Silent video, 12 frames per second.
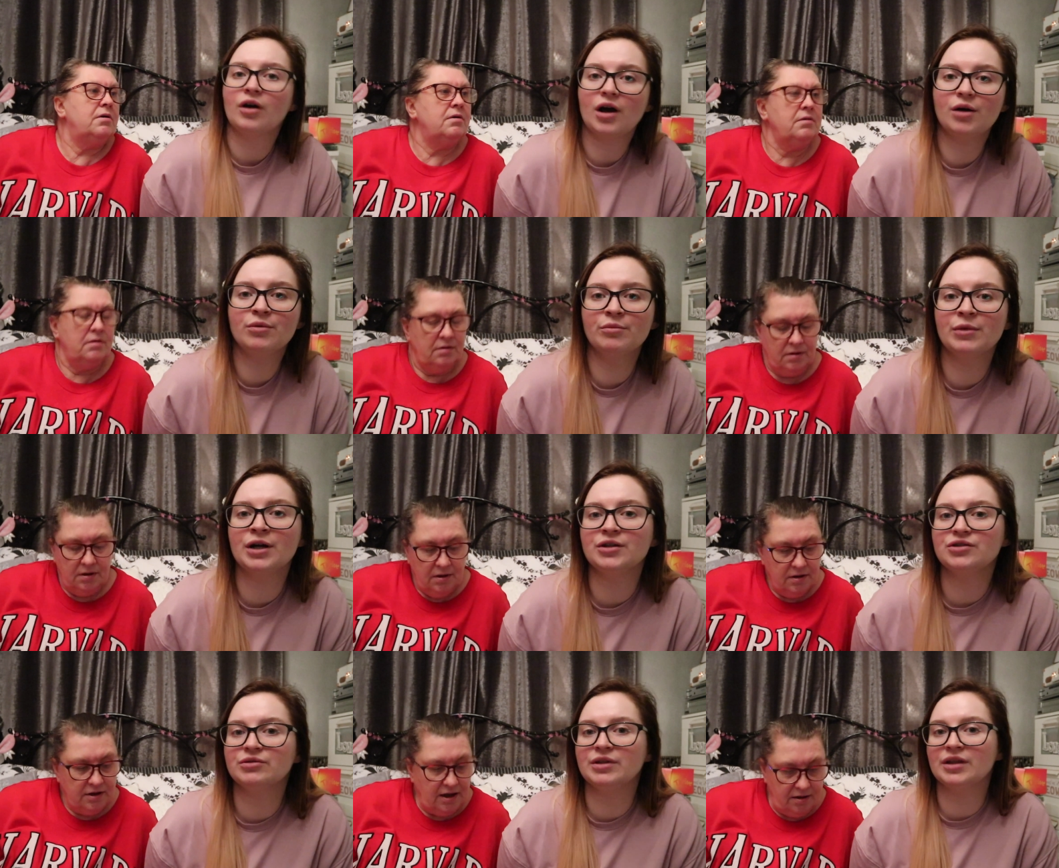Speaker 1: I wouldn't mind
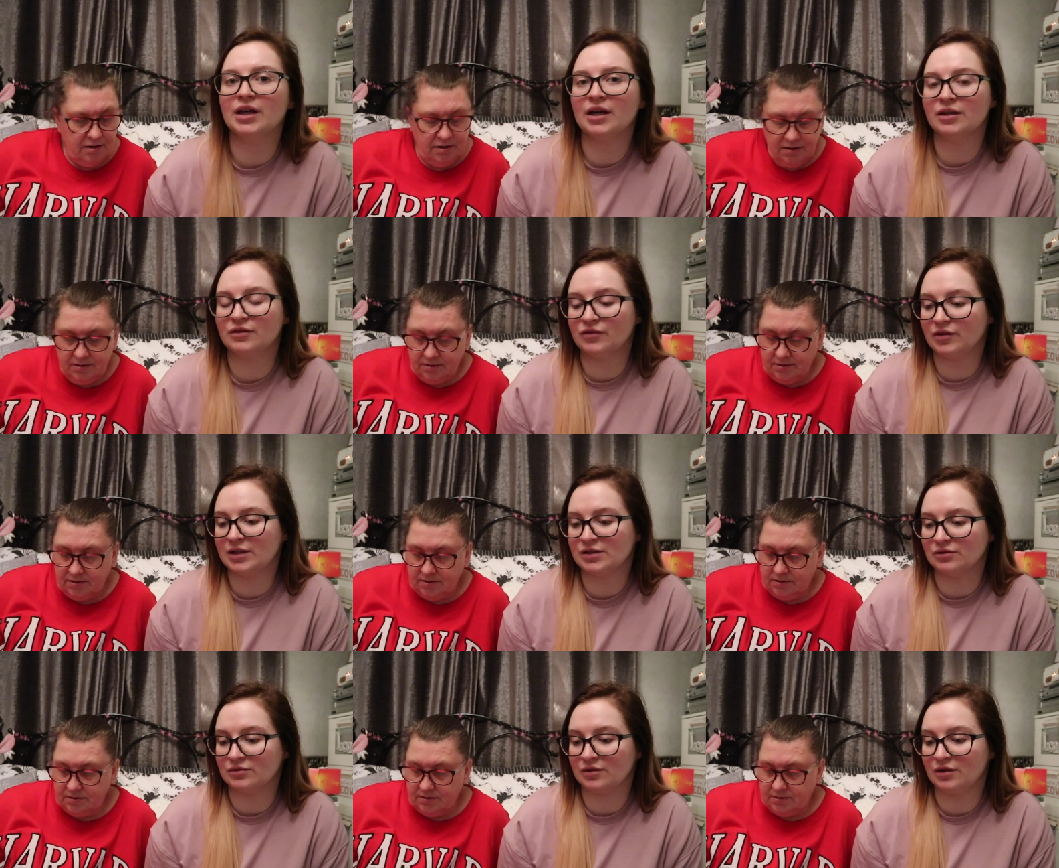doing yeah. that. So that's
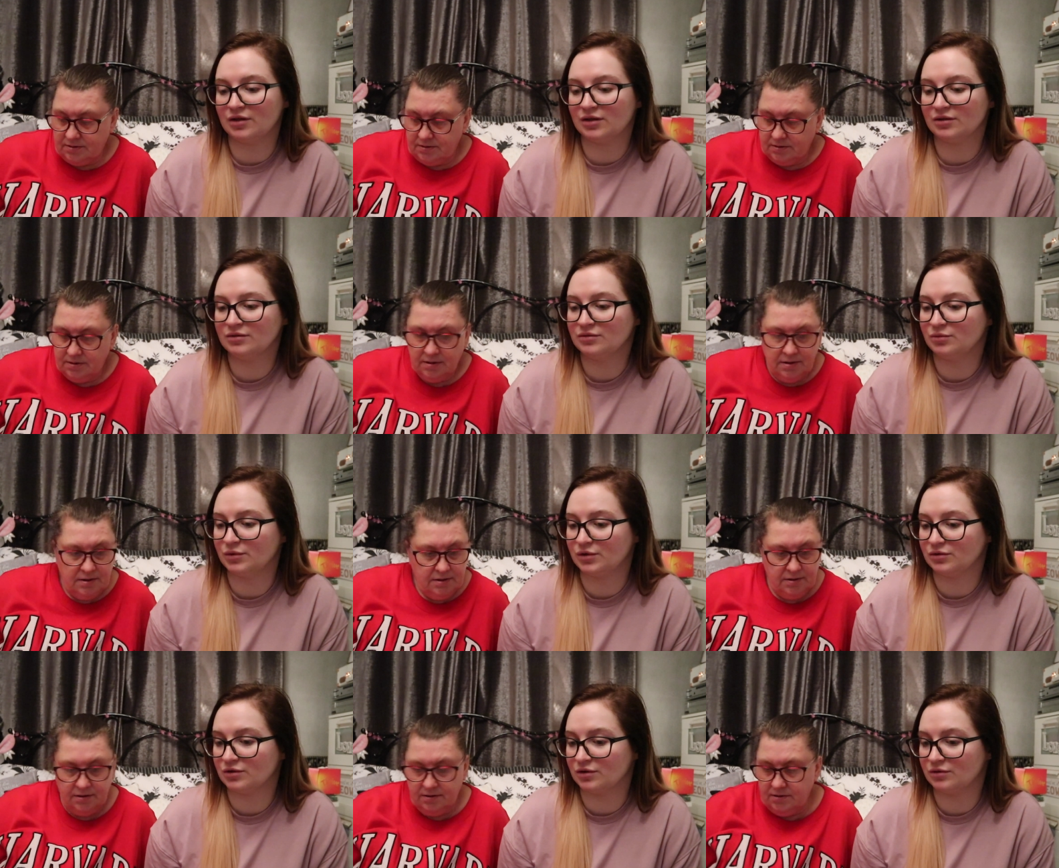on the thing. We
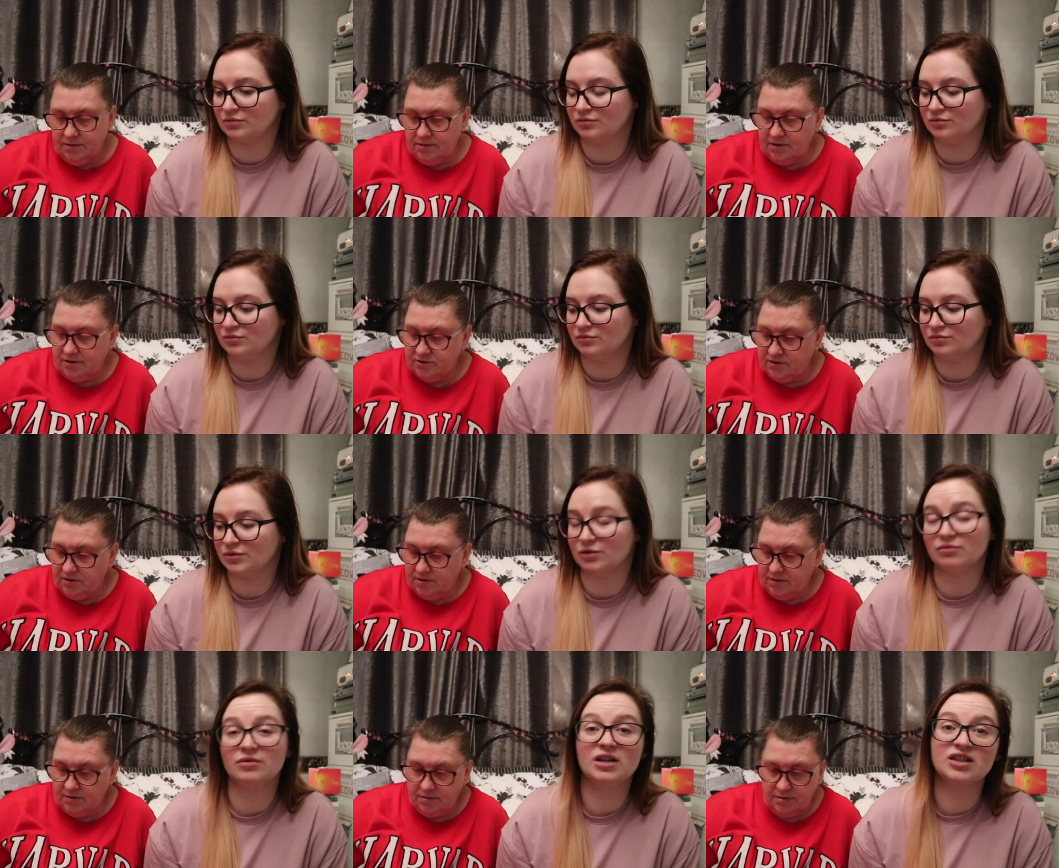could go. Yeah.
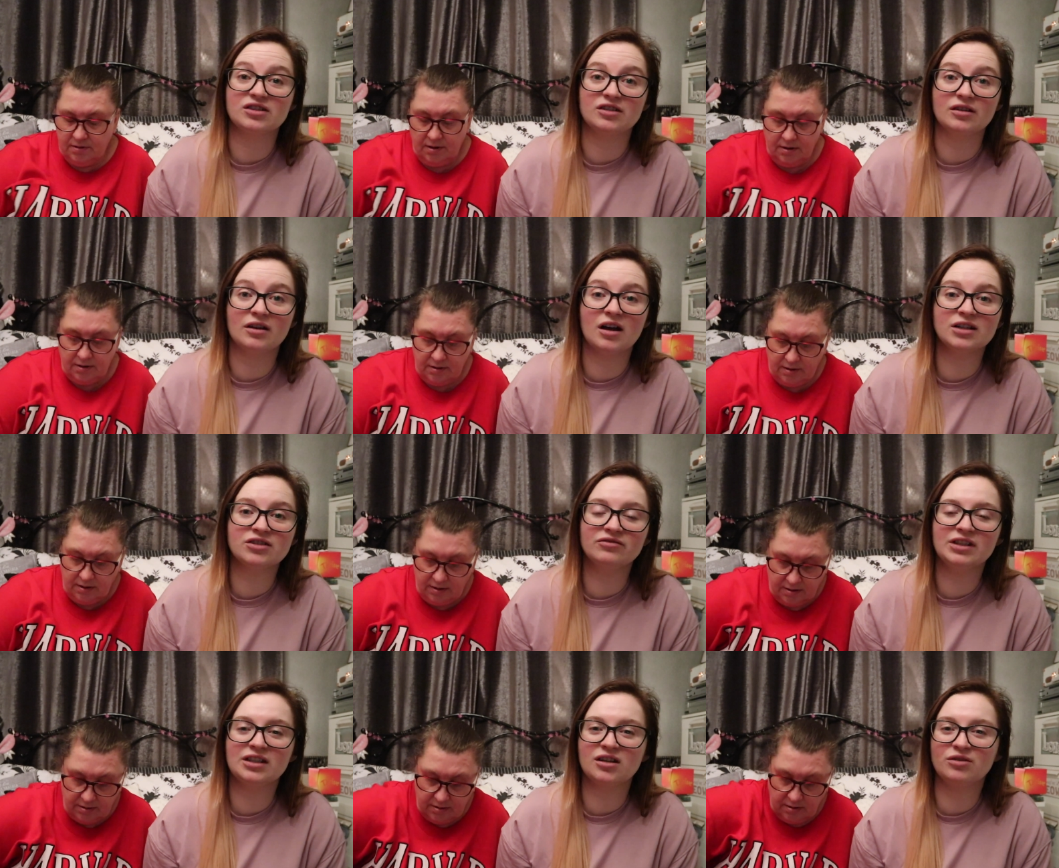Well, I don't know. I don't
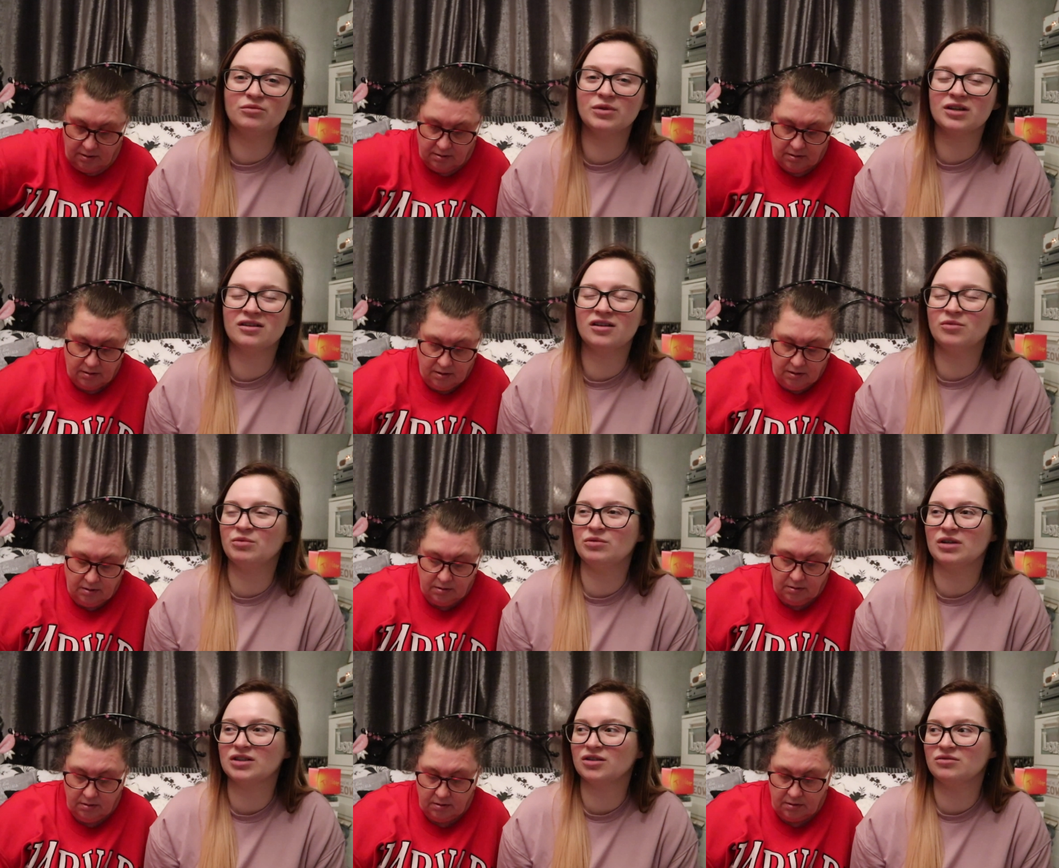really go when I go abroad.
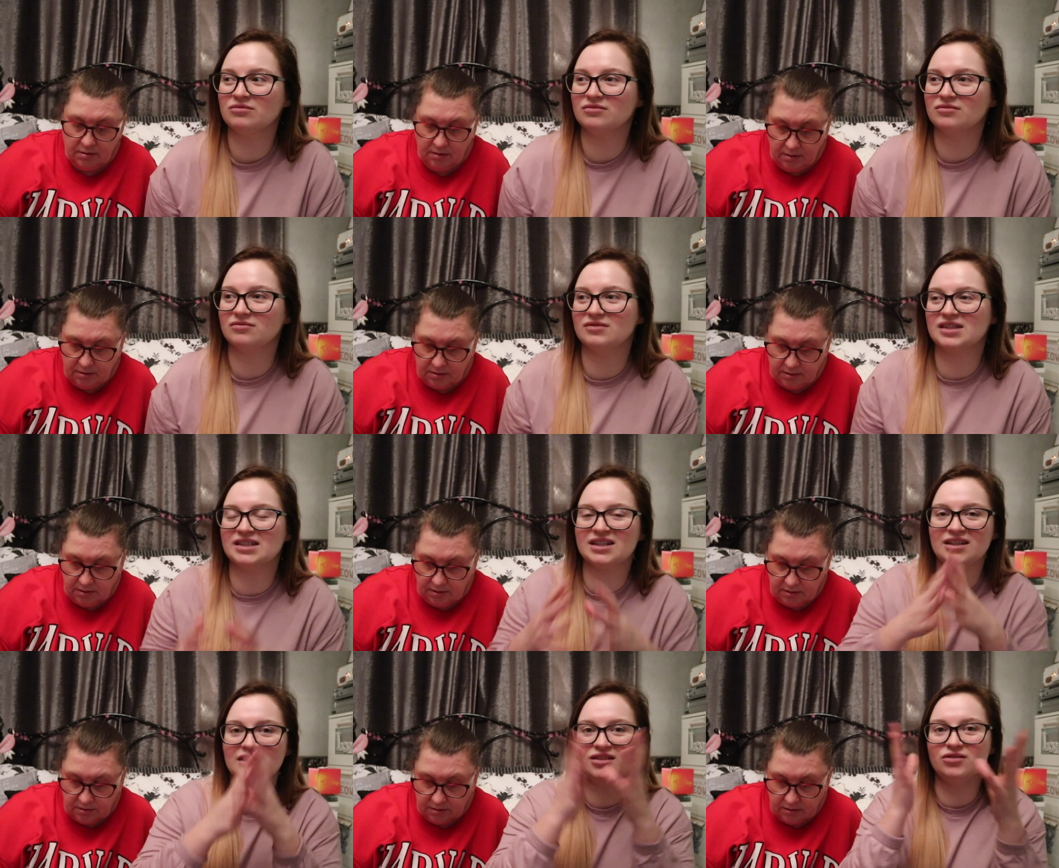I don't
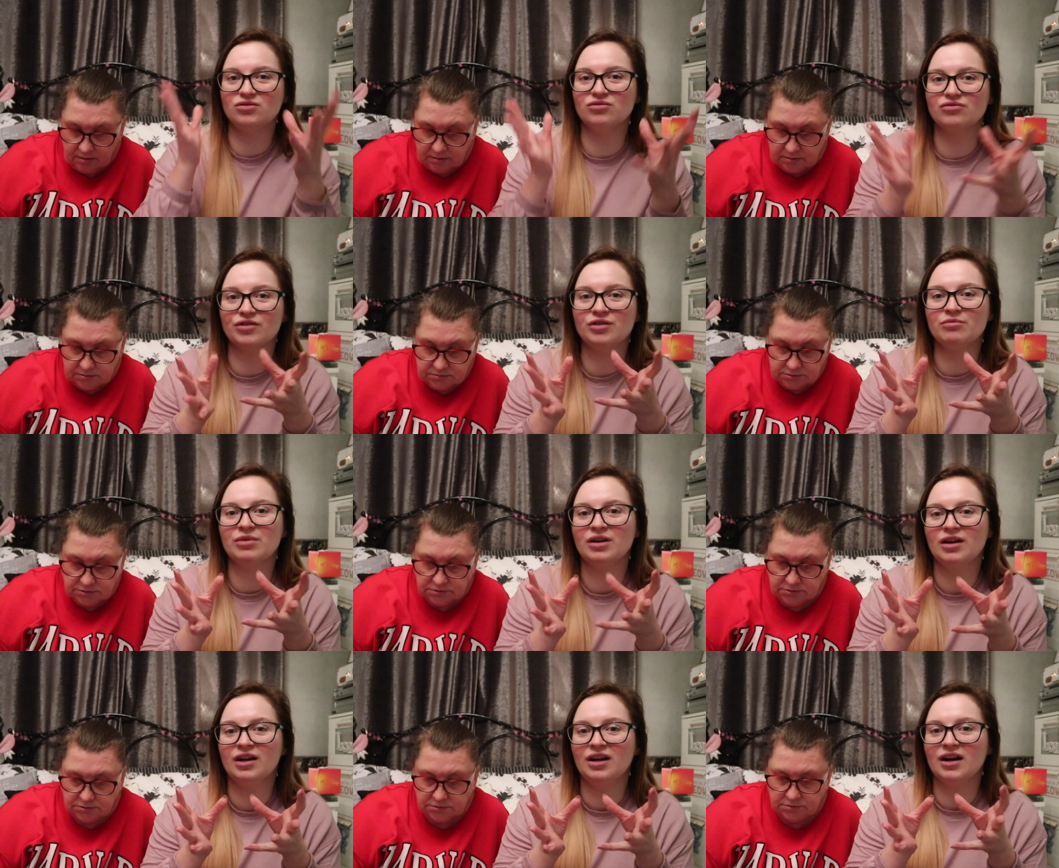stay in Europe.
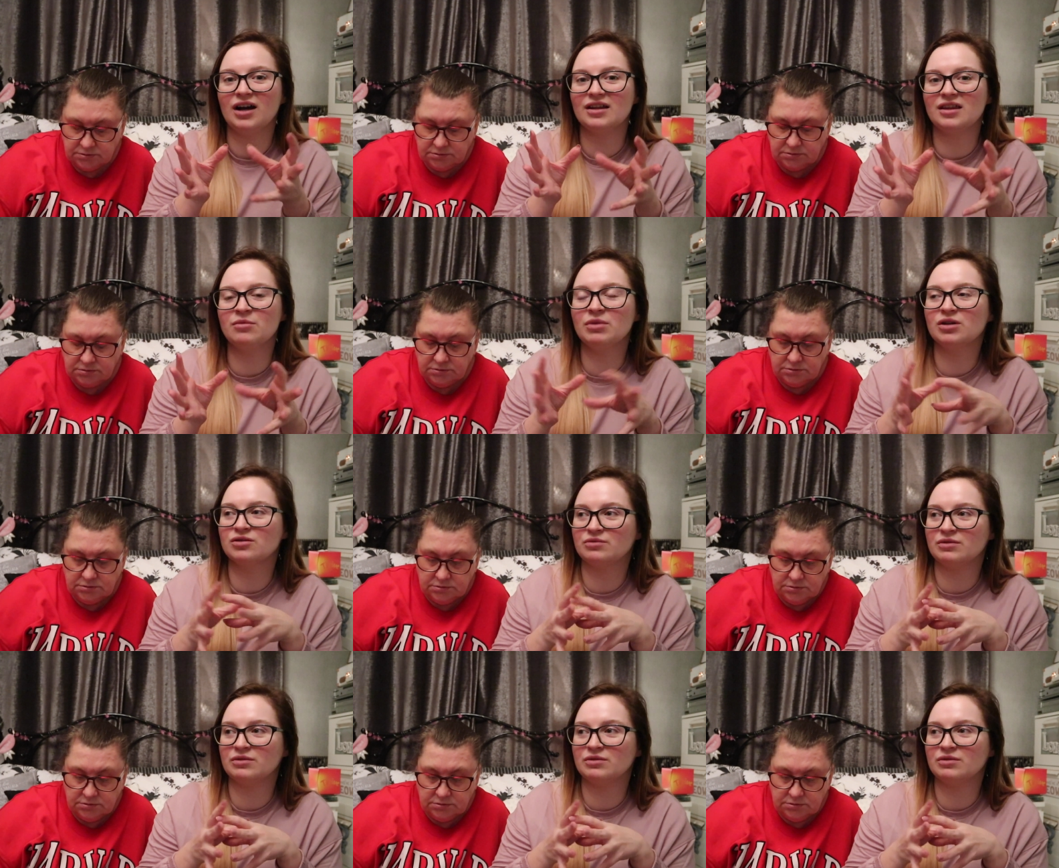I think because